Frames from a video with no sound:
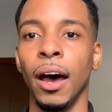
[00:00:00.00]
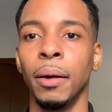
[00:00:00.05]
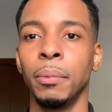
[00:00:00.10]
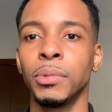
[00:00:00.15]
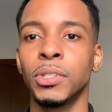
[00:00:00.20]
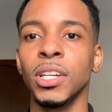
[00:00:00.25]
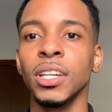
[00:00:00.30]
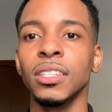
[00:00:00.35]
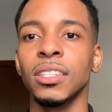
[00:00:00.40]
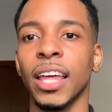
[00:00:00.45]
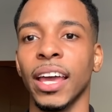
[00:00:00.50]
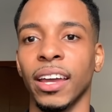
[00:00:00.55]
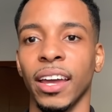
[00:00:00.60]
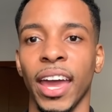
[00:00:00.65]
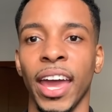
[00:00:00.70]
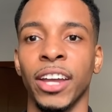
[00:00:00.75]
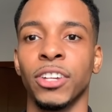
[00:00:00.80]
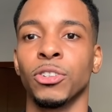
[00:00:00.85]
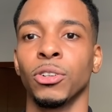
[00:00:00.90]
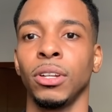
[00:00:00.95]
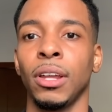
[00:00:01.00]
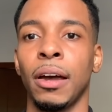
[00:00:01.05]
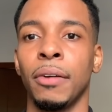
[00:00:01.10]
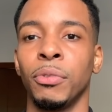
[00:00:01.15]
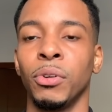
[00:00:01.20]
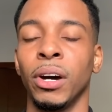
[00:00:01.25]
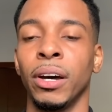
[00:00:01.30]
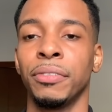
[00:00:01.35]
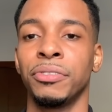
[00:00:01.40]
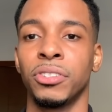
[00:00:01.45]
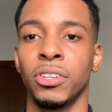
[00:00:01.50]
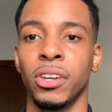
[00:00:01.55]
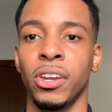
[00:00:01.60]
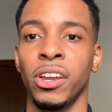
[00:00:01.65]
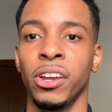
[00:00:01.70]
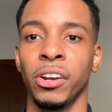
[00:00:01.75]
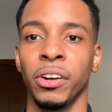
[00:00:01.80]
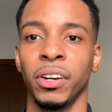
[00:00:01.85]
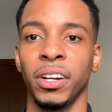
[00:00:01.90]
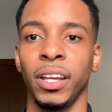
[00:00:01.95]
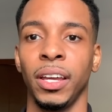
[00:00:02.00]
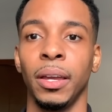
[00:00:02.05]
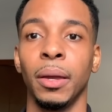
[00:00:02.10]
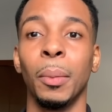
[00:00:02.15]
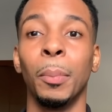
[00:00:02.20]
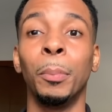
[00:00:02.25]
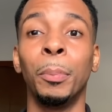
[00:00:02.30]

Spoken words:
Just like an extra level of security.